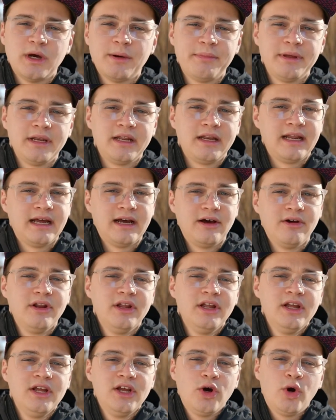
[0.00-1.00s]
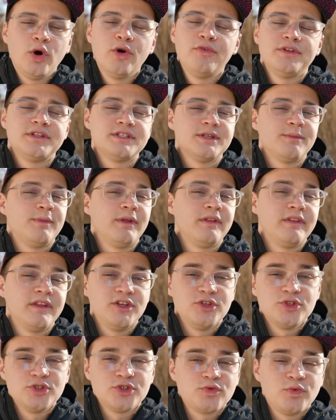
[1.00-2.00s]
in and out, or if it's something that
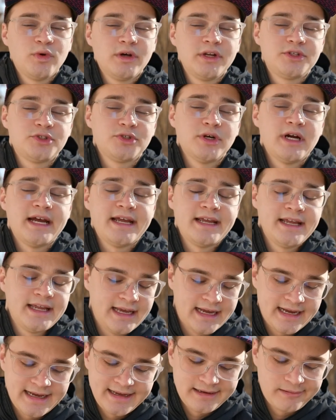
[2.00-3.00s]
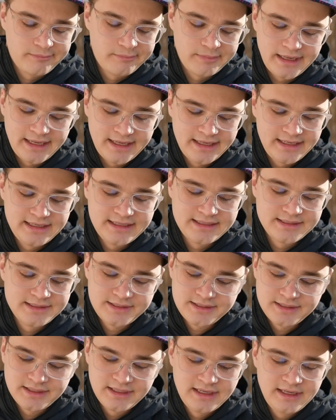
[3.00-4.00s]
you just want to try, it
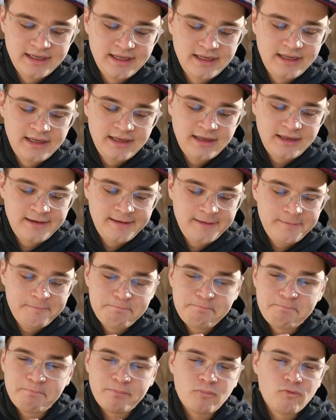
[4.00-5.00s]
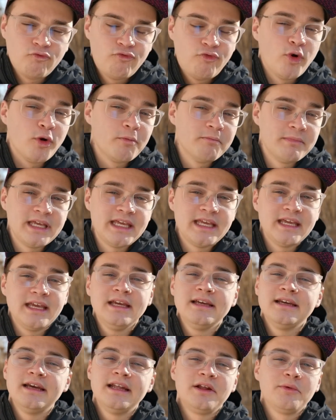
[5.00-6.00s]
is, for me
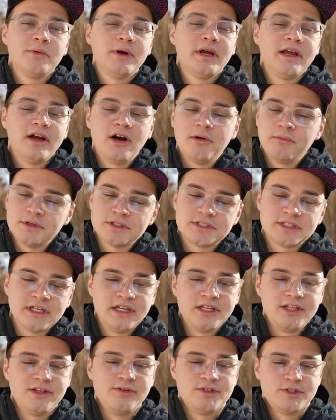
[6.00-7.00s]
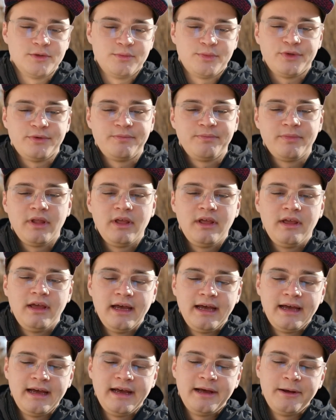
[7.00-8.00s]
anyway, almost unusable.
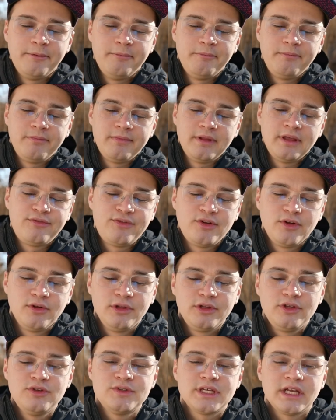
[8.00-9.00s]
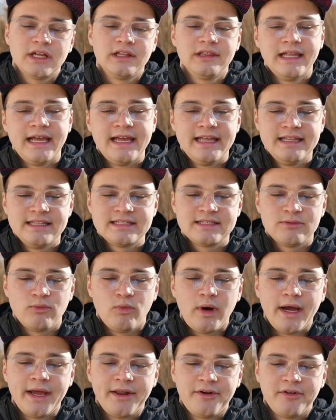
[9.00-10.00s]
If you're using a lens
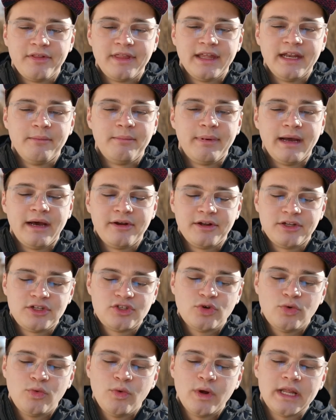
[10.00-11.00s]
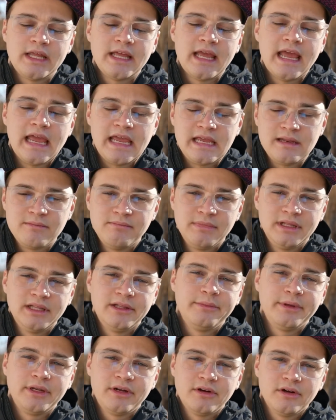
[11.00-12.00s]
wider than about a
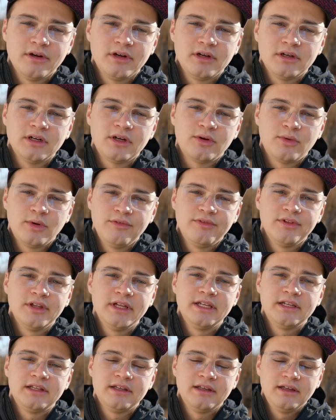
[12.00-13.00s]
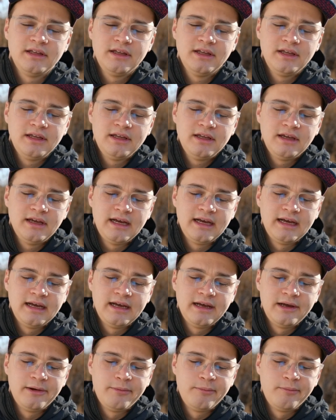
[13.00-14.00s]
28mm equivalent, I